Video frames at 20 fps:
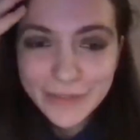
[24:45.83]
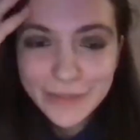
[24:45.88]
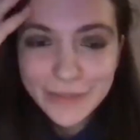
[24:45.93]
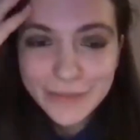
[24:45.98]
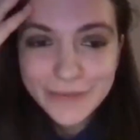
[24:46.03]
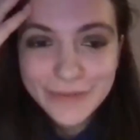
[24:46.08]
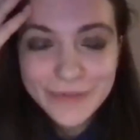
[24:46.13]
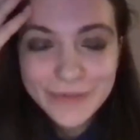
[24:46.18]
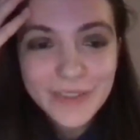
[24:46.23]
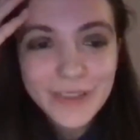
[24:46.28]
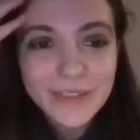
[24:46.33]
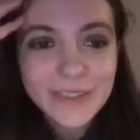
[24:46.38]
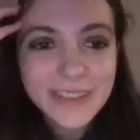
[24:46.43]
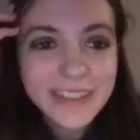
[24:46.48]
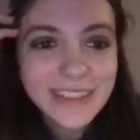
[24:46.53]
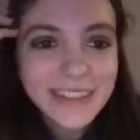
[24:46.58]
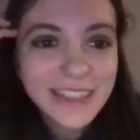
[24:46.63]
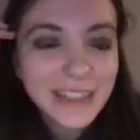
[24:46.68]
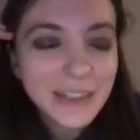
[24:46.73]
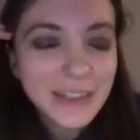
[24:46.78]
You know,
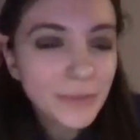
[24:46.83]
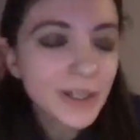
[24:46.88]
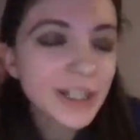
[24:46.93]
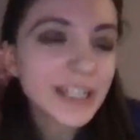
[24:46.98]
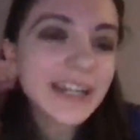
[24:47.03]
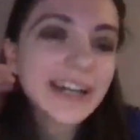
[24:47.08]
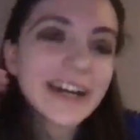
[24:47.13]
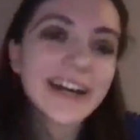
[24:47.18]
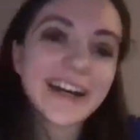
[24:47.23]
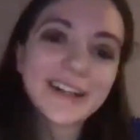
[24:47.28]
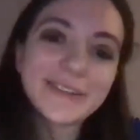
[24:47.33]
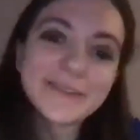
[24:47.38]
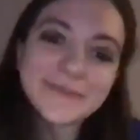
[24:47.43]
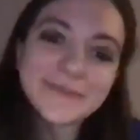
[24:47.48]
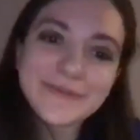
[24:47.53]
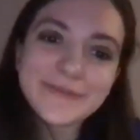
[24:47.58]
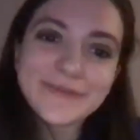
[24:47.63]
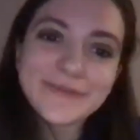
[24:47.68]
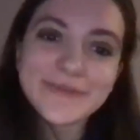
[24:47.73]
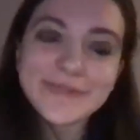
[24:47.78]
no, but you know, I like
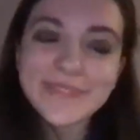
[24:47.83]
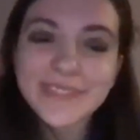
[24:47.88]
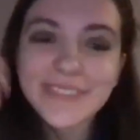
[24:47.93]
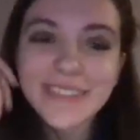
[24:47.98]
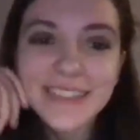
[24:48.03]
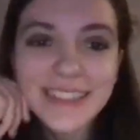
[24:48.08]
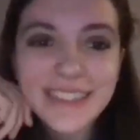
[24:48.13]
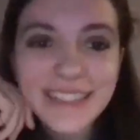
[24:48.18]
the